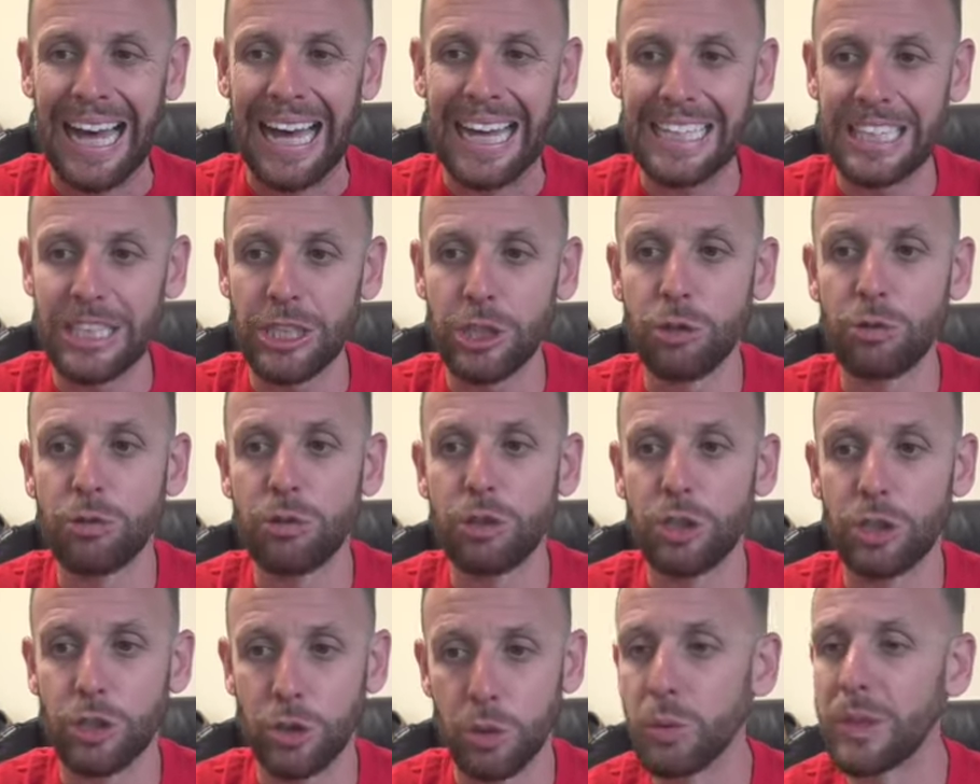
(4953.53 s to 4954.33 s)
You
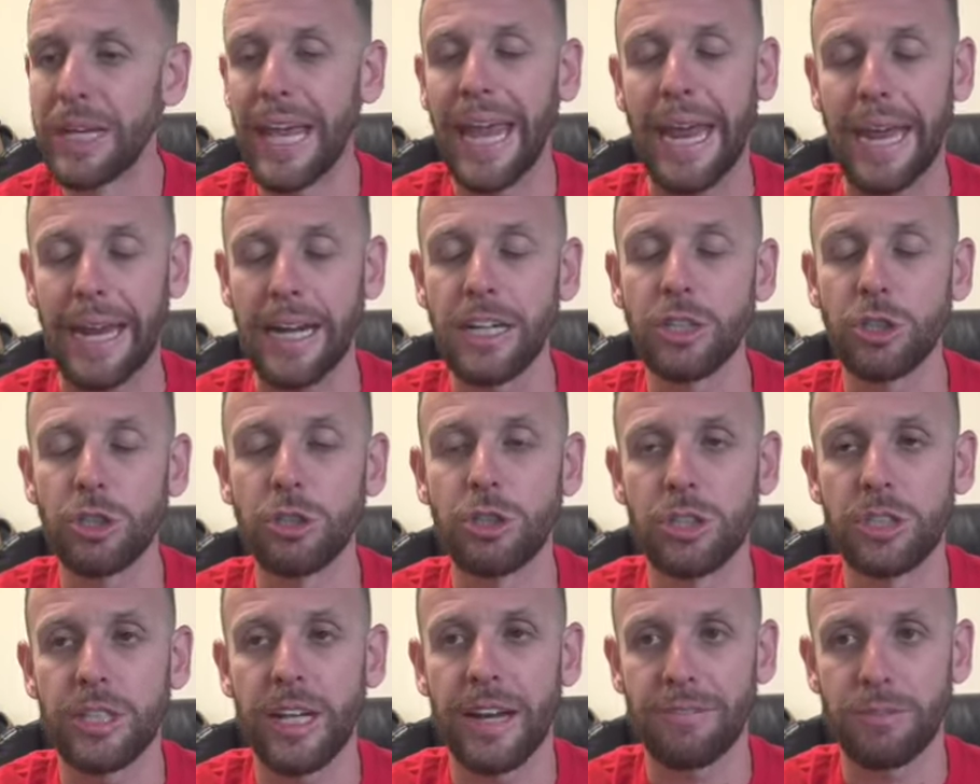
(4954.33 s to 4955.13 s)

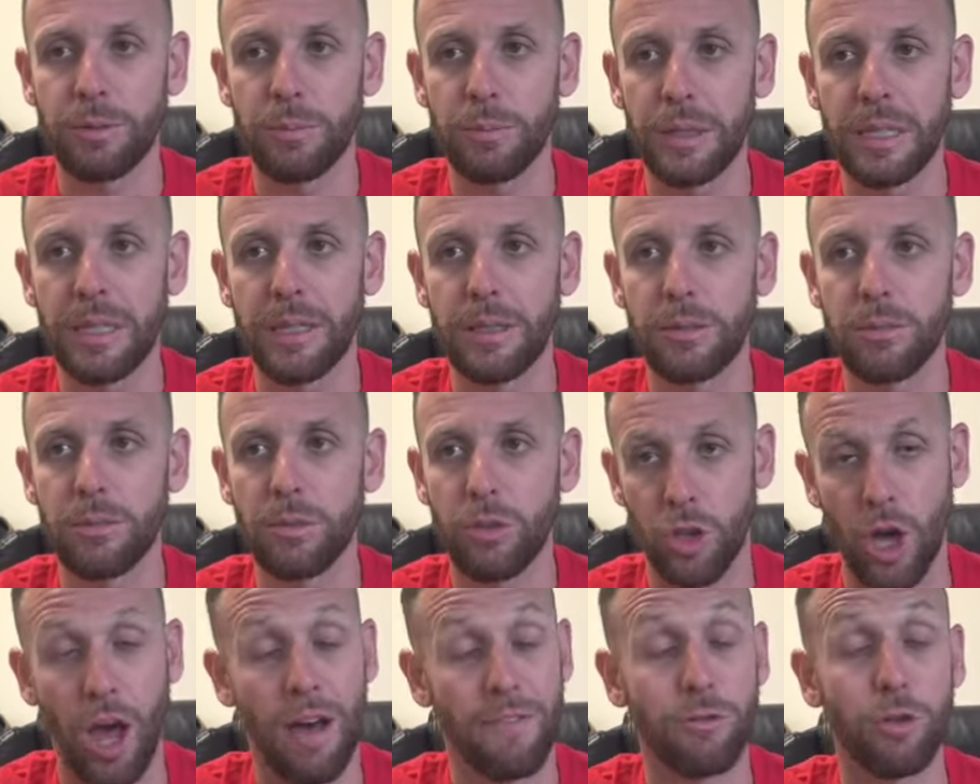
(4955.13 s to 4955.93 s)
just have to be
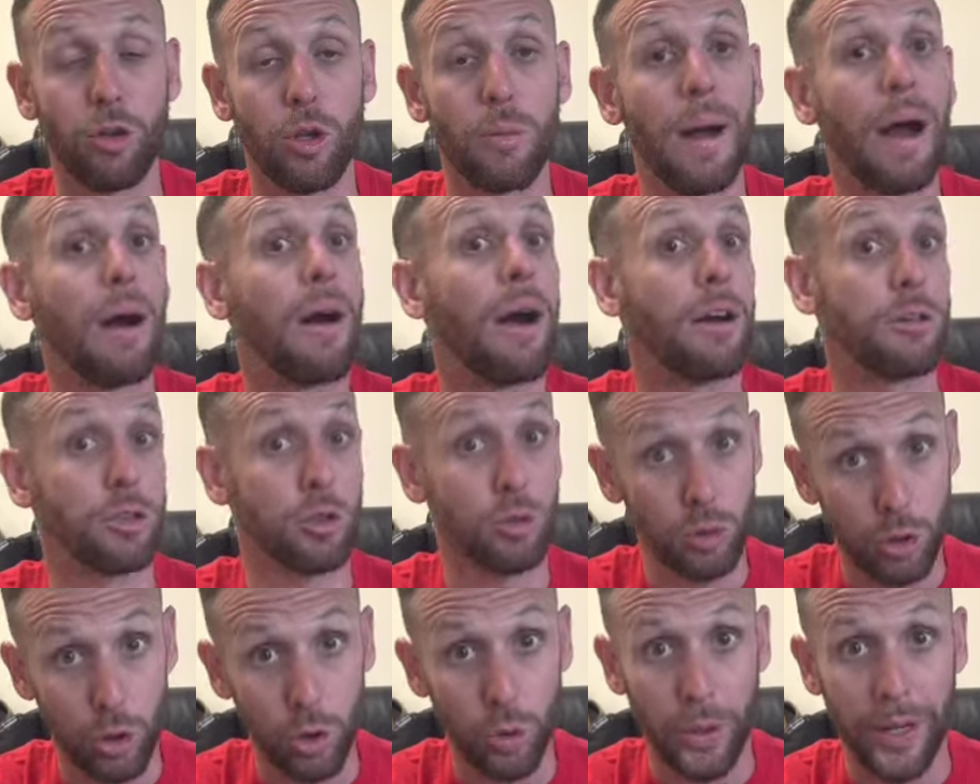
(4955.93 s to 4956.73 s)
thoughtful about how you
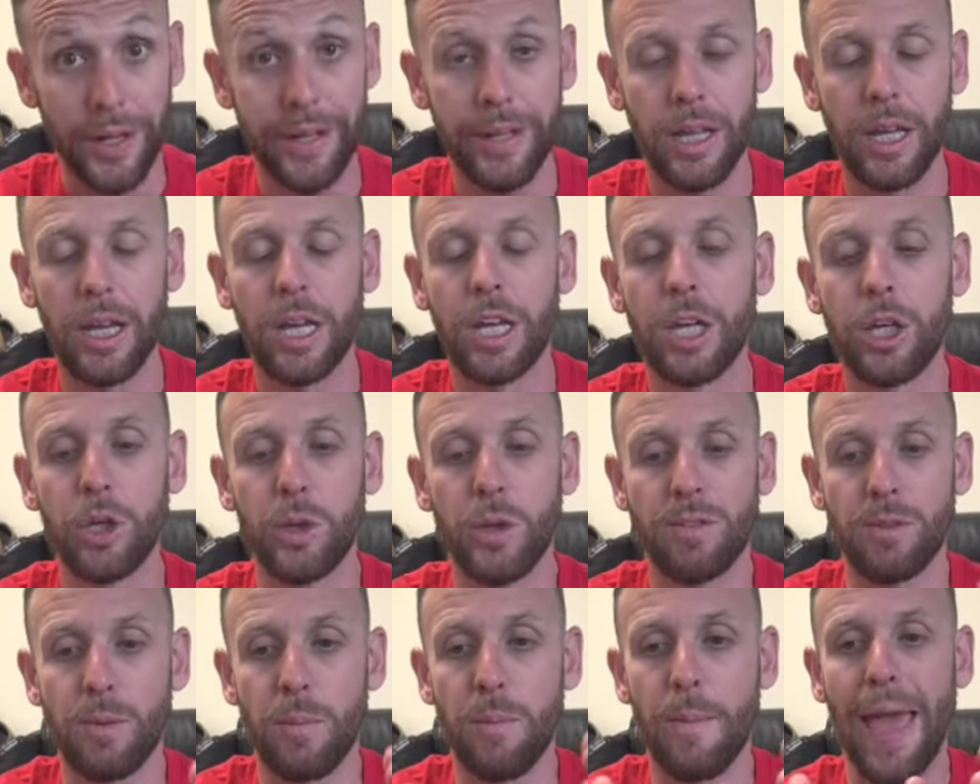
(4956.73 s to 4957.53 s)
do it. You
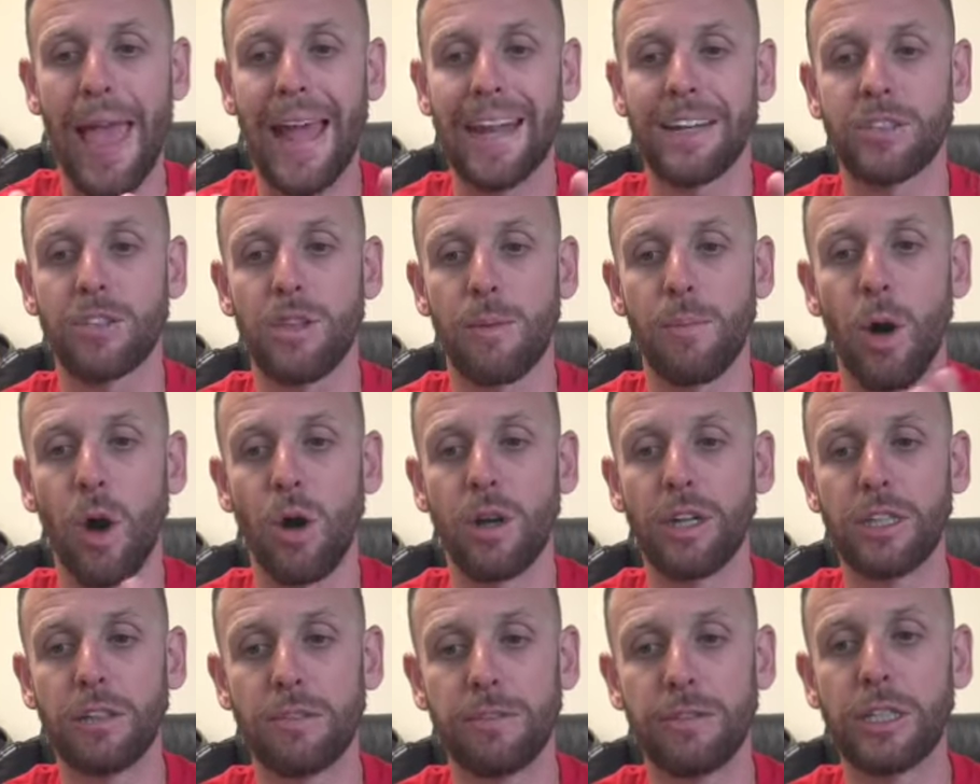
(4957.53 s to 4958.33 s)
have to manage them all
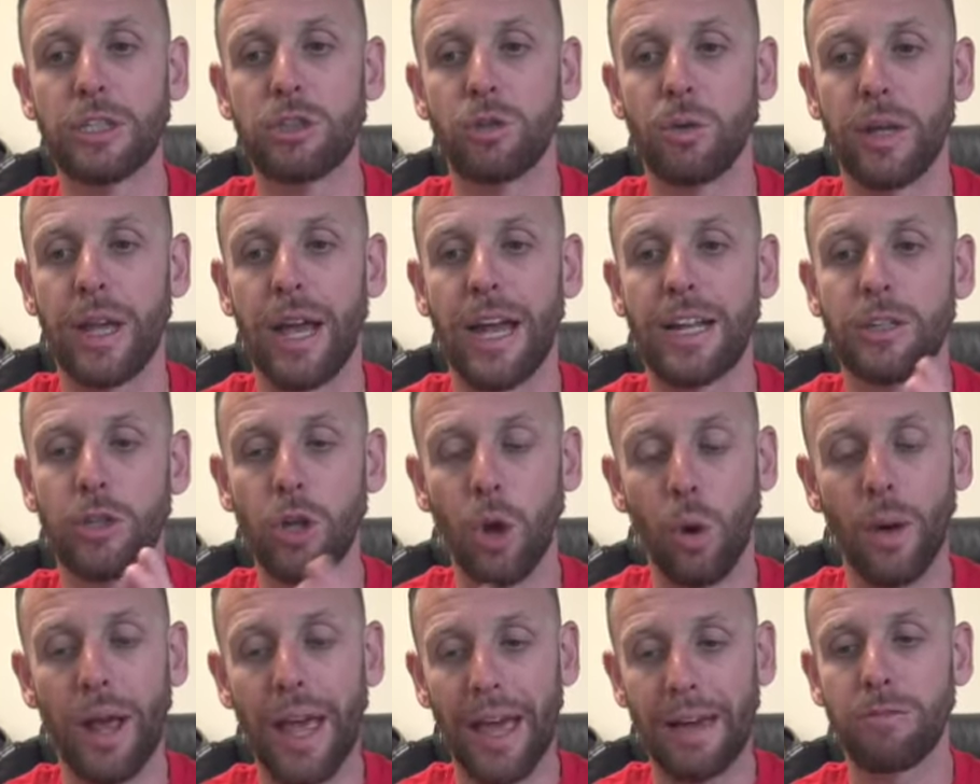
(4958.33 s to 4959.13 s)
individually. I
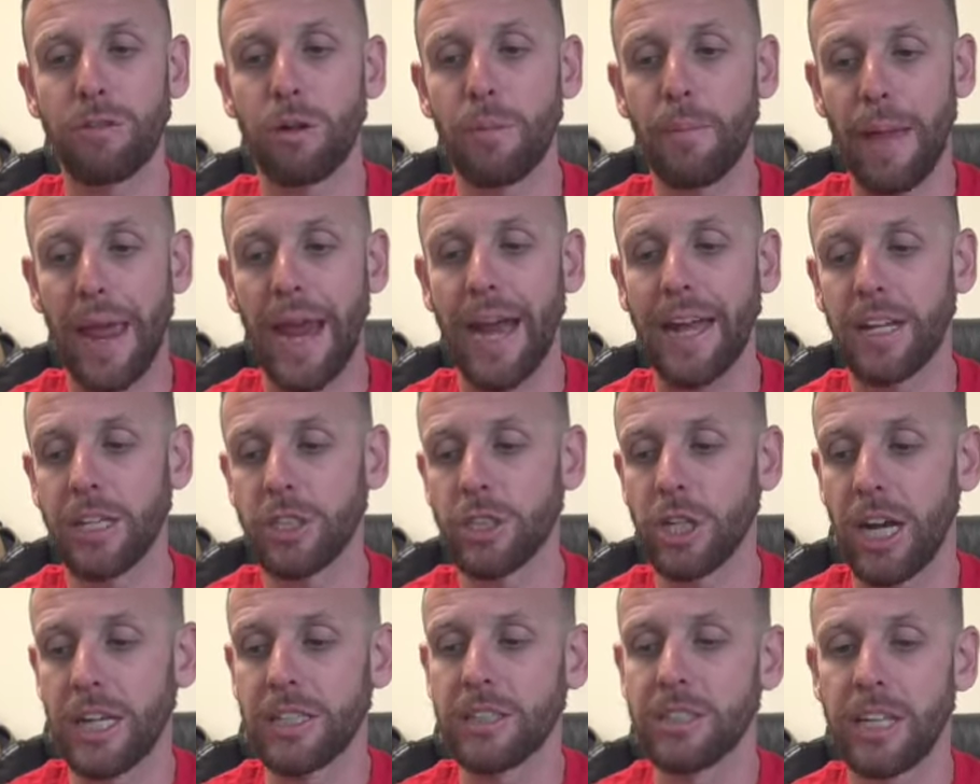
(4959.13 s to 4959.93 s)
don't ever
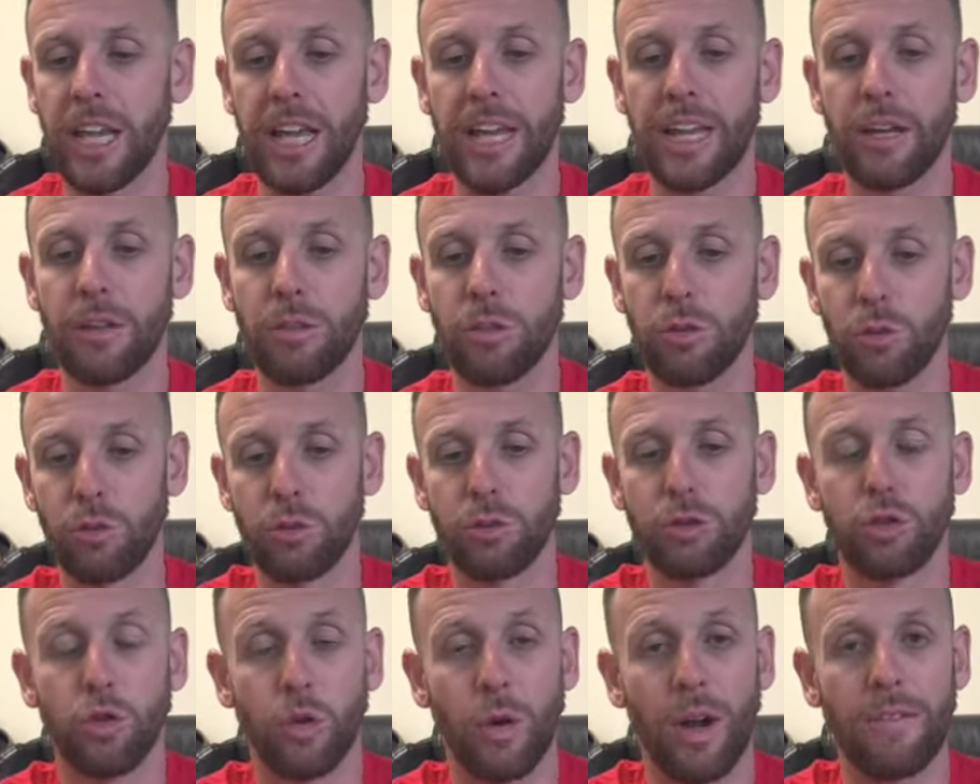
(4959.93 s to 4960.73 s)
manage Isaiah through
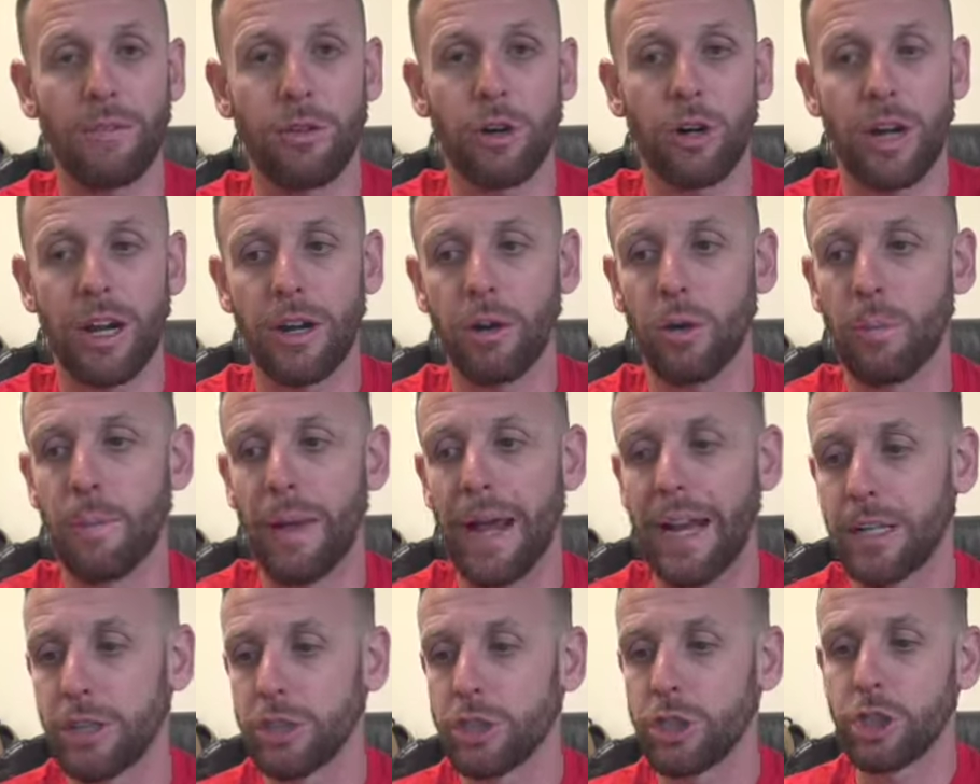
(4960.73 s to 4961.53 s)
Trevor, and I don't
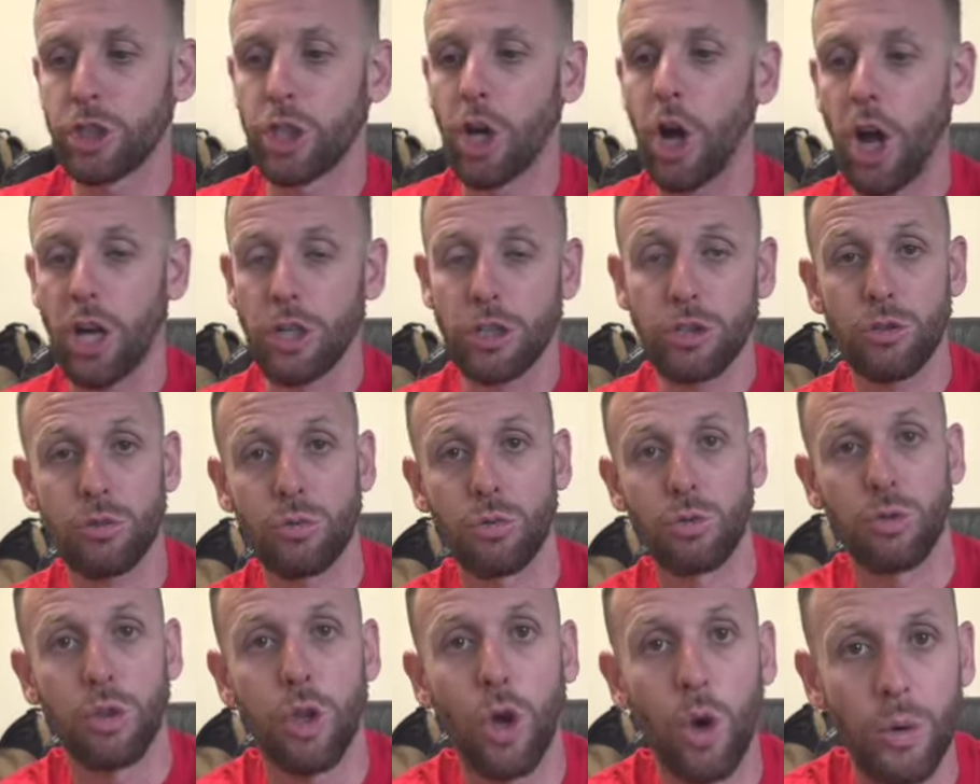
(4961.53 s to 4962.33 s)
manage Josh
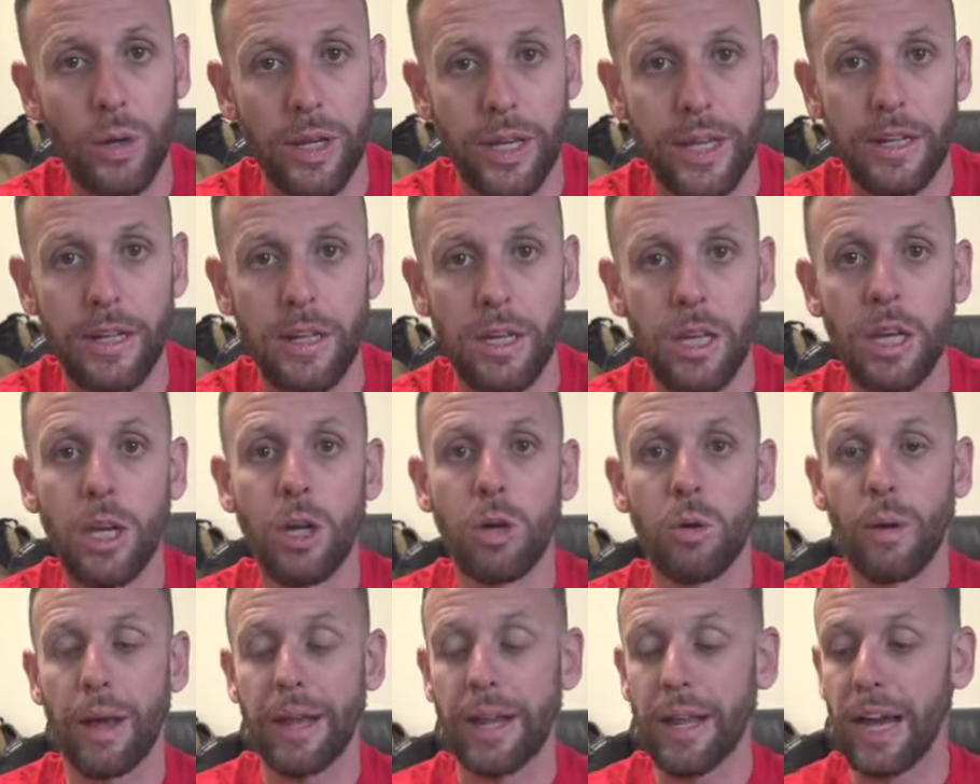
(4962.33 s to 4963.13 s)
through Logan,
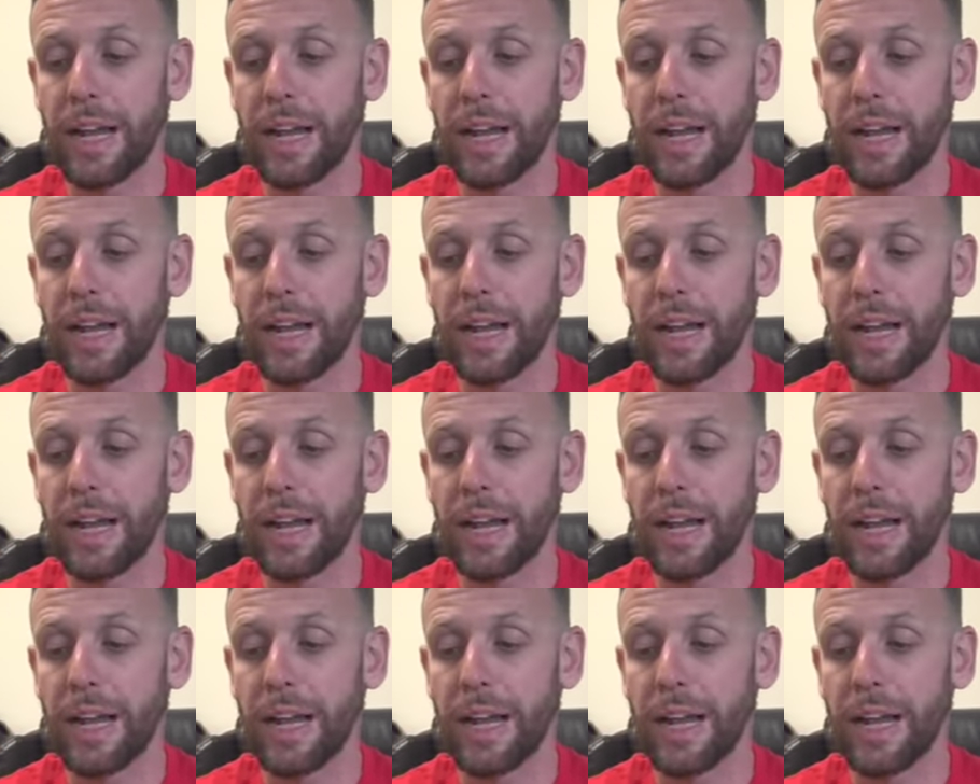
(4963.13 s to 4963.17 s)
right?